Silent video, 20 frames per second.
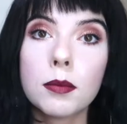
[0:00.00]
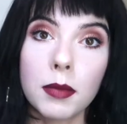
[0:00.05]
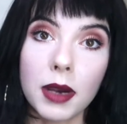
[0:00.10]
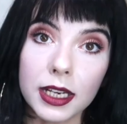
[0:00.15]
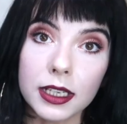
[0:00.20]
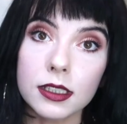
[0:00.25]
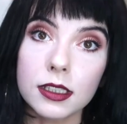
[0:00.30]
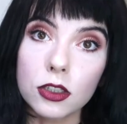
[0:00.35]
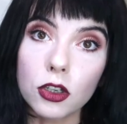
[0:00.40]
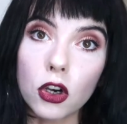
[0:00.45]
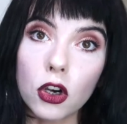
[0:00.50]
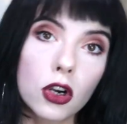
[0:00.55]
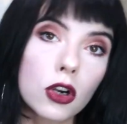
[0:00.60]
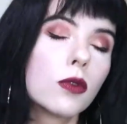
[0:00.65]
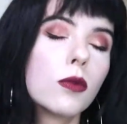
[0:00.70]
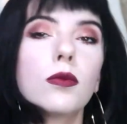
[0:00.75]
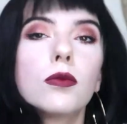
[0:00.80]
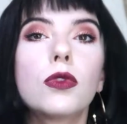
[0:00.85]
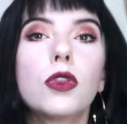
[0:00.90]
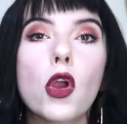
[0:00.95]
My
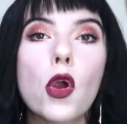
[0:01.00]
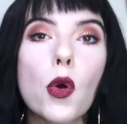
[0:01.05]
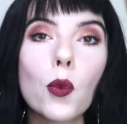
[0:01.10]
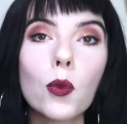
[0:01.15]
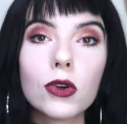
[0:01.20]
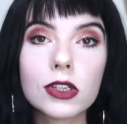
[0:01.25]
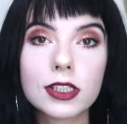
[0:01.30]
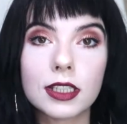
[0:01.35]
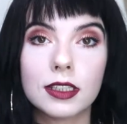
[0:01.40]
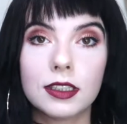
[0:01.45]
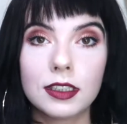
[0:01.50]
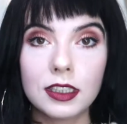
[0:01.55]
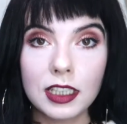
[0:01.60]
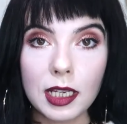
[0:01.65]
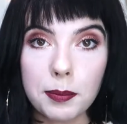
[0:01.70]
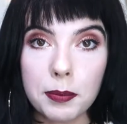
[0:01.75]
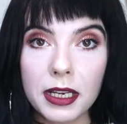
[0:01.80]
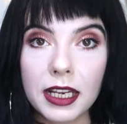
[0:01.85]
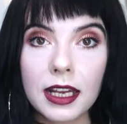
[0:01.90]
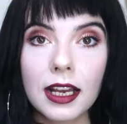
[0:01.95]
store was a
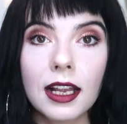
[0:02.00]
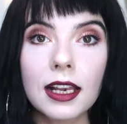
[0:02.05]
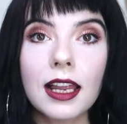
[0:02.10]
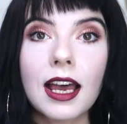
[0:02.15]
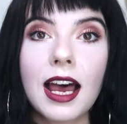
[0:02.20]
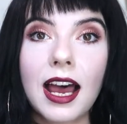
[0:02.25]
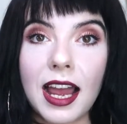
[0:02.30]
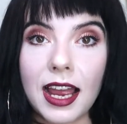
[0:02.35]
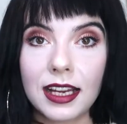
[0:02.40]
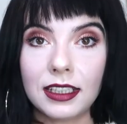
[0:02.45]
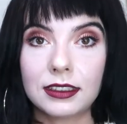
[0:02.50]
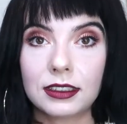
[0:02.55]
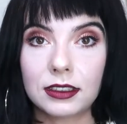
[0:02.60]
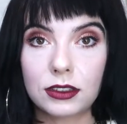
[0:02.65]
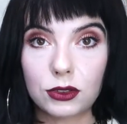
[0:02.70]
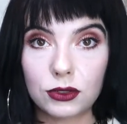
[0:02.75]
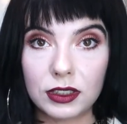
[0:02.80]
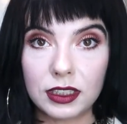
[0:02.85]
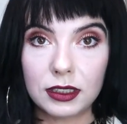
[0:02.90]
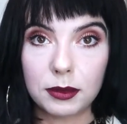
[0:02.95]
typical high
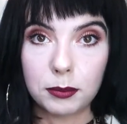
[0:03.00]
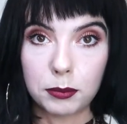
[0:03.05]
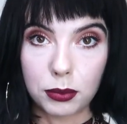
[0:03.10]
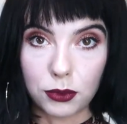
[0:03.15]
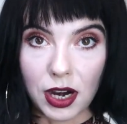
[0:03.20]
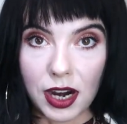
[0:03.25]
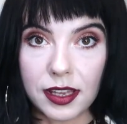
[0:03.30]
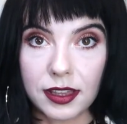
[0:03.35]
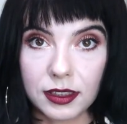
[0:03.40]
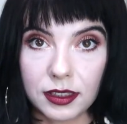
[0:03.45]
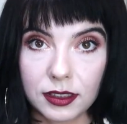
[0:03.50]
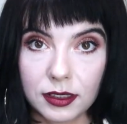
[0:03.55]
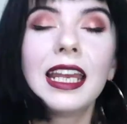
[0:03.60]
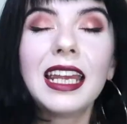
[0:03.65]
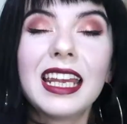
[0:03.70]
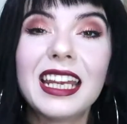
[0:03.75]
street brand